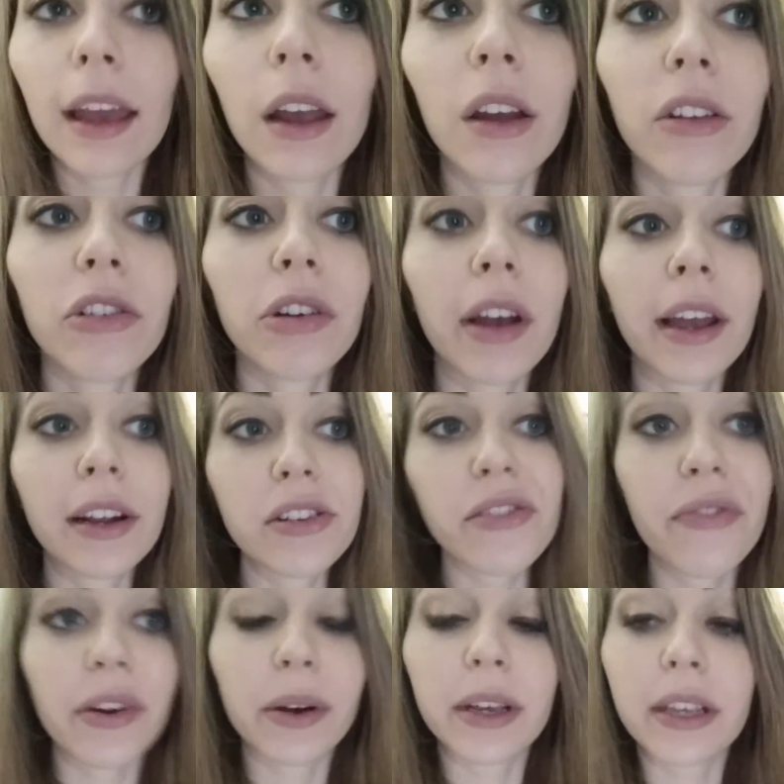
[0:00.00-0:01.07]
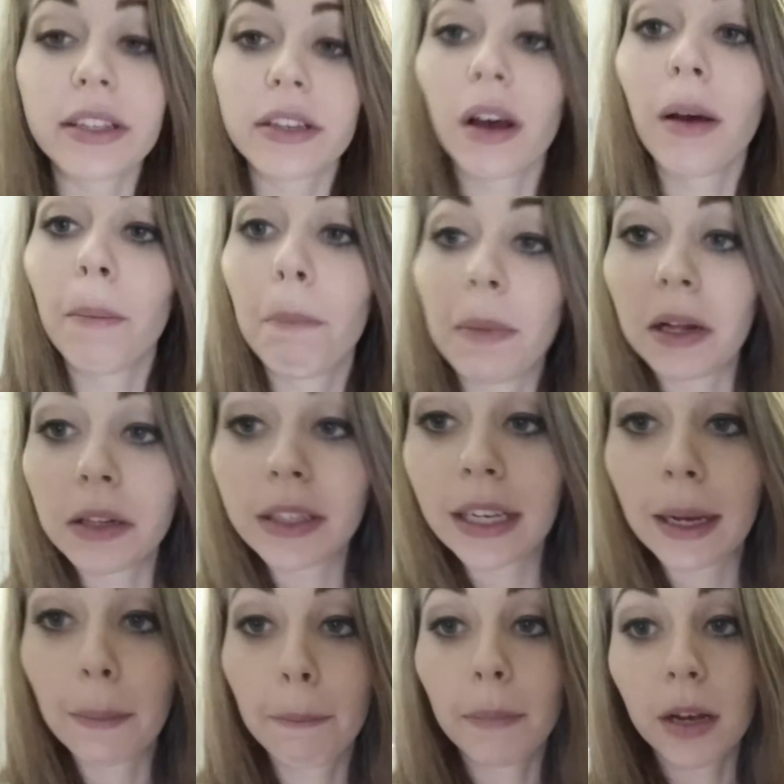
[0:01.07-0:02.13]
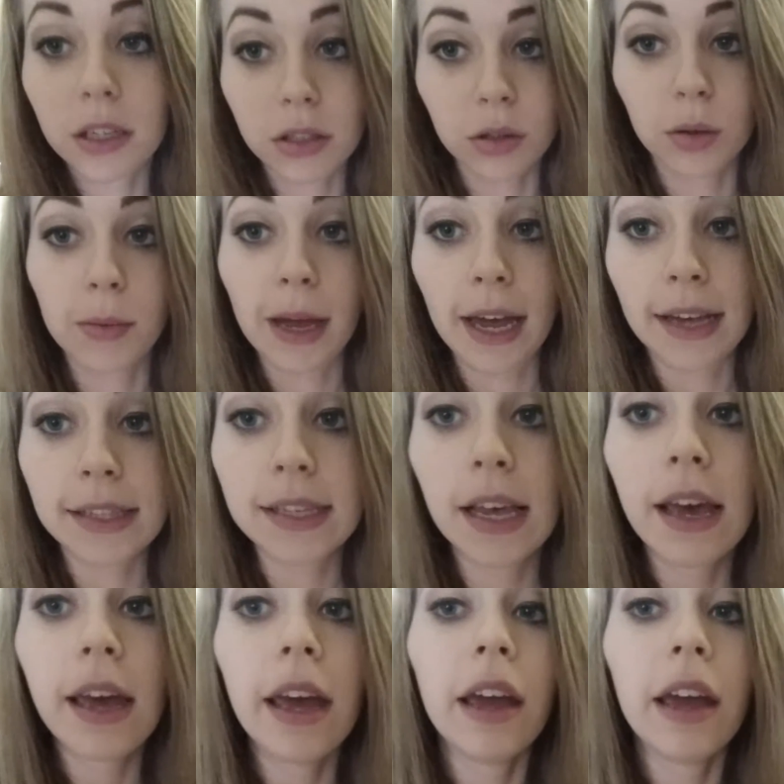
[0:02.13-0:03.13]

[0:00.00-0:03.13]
and trying to focus on building muscle mass.